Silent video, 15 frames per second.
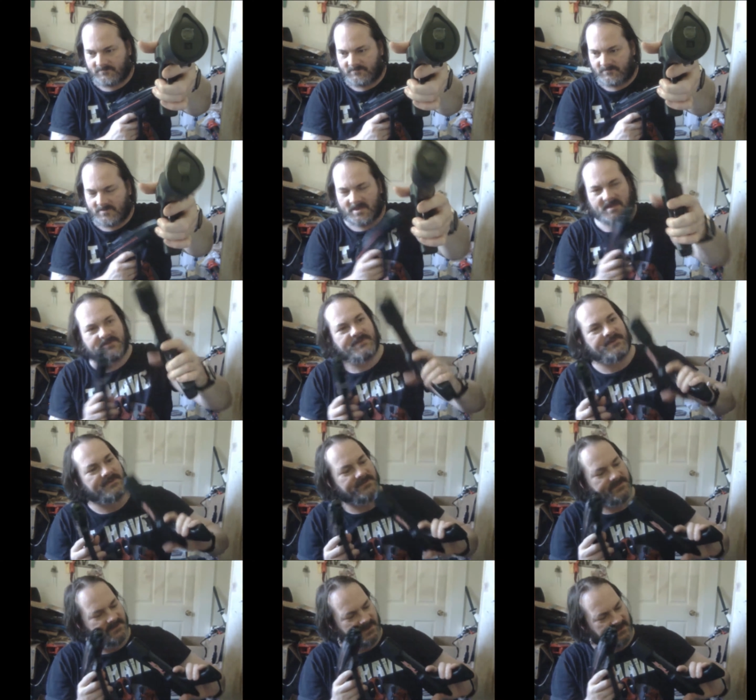Let's
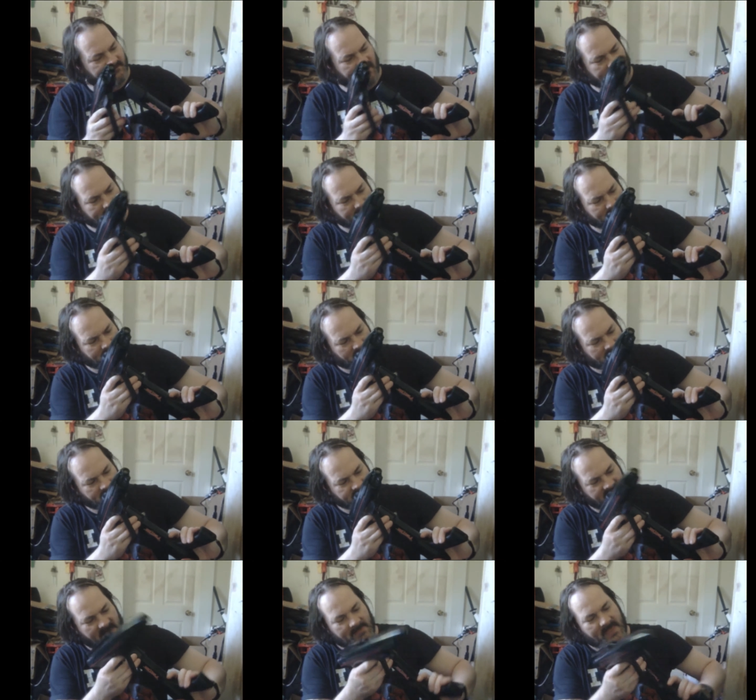see if I remember correctly.
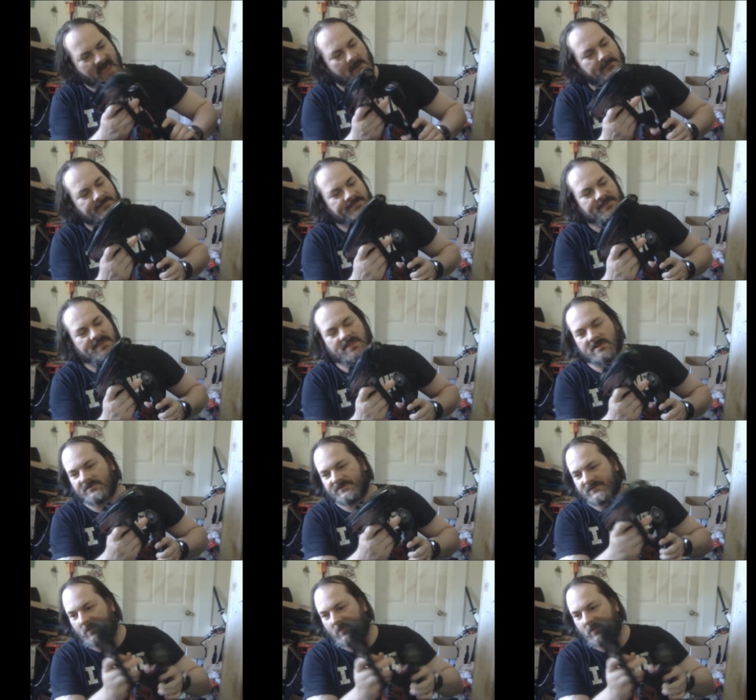Yeah, that was the little